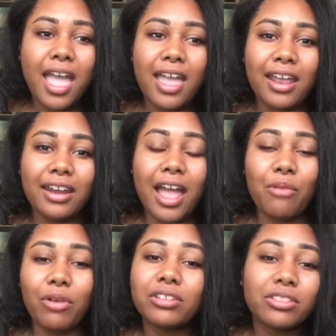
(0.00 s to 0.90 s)
and
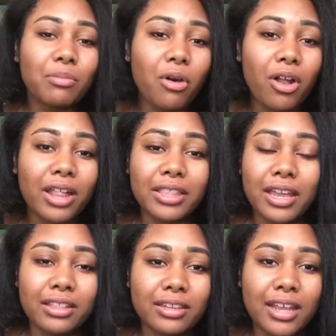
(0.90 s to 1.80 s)
I went to the mall at the
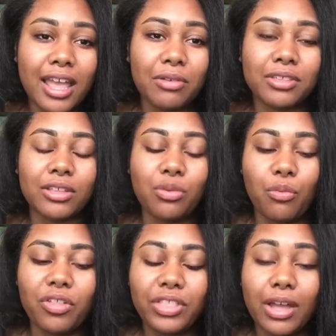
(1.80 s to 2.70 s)
end of the day. I was like, the
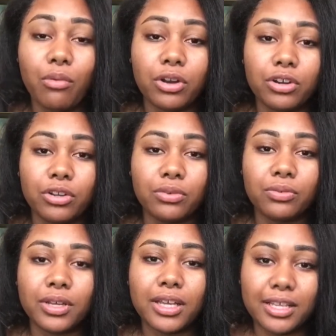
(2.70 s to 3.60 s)
one thing I want to do
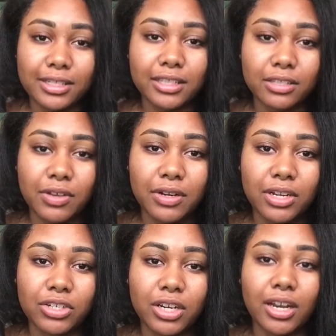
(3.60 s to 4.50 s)
is get this
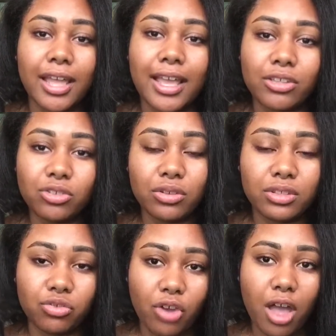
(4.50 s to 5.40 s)
foundation, like as soon
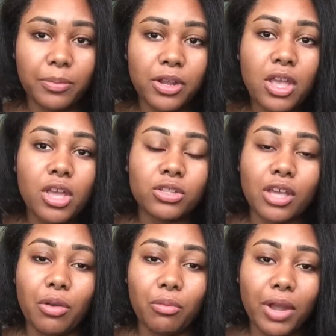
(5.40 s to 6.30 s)
as it dropped.
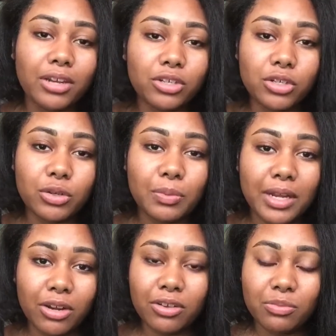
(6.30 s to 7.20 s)
So I went to
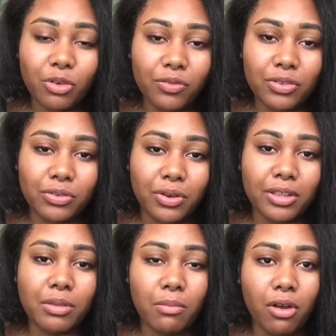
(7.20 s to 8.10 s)
my nearest Morphe store
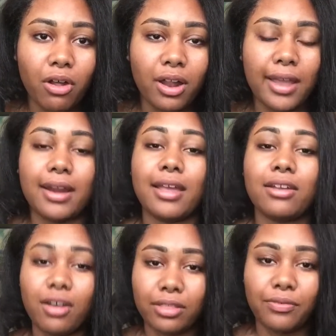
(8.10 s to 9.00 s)
at the mall and I
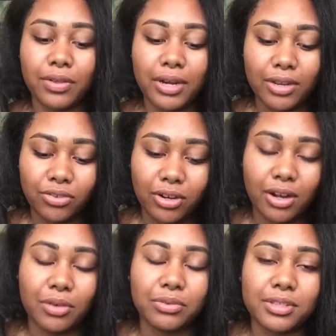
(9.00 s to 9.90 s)
got the foundation
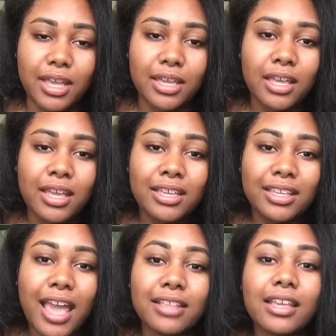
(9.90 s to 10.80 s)
and I was like,
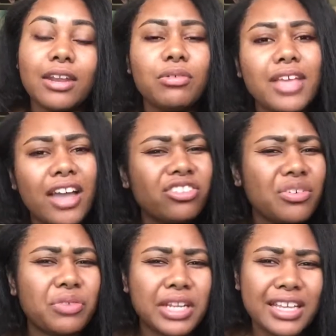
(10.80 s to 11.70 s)
yes. And it was
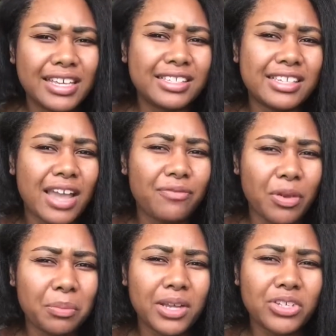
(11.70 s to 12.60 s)
actually really easy. I
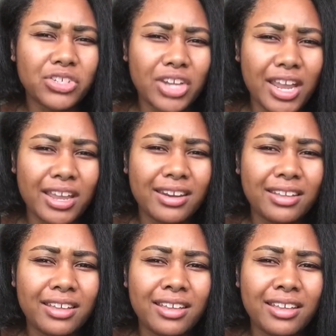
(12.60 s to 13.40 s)
found my shade